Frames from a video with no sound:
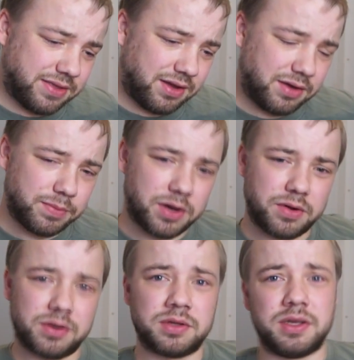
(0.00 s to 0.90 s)
think
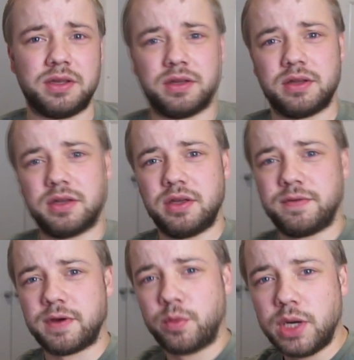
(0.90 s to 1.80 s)
about
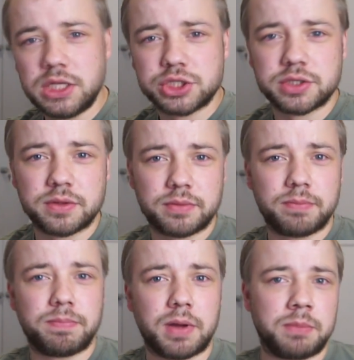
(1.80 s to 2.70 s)
if I really should
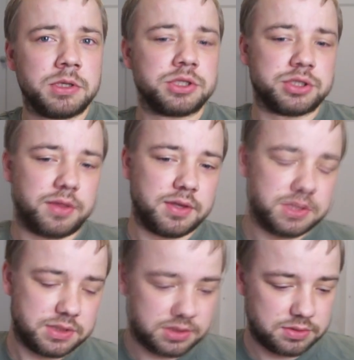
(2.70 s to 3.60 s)
publish
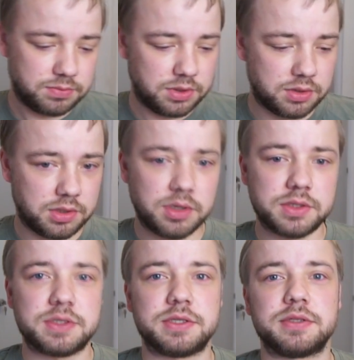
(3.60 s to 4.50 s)
this,
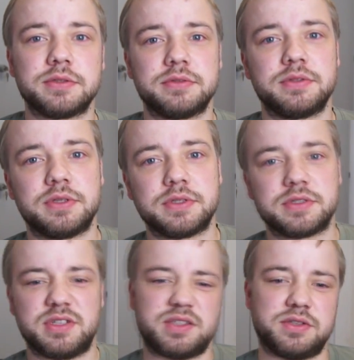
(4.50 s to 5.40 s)
because
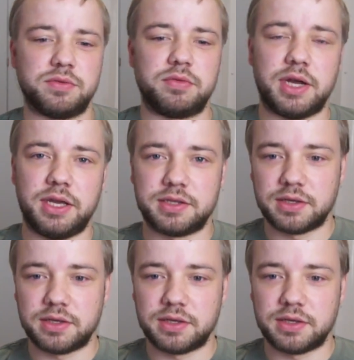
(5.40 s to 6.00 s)
it's not so great.